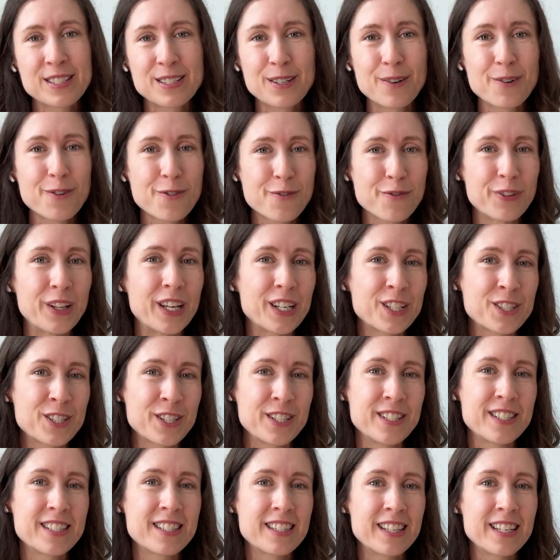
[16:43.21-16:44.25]
your
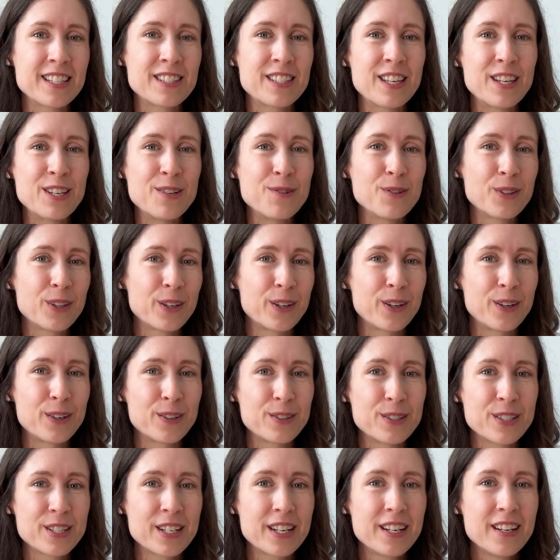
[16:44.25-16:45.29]
reflections, things that you
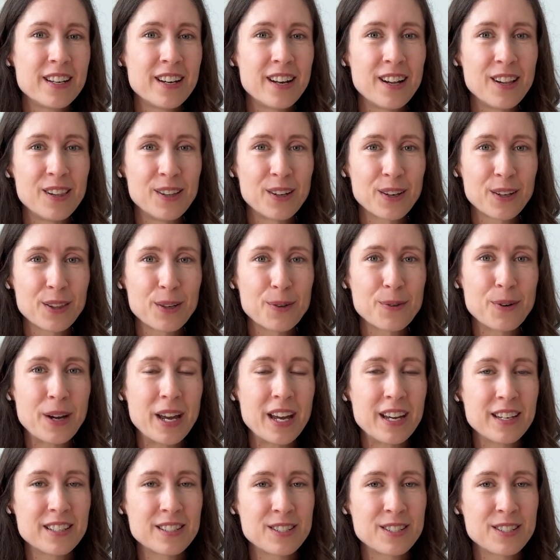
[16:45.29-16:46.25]
learned along the way.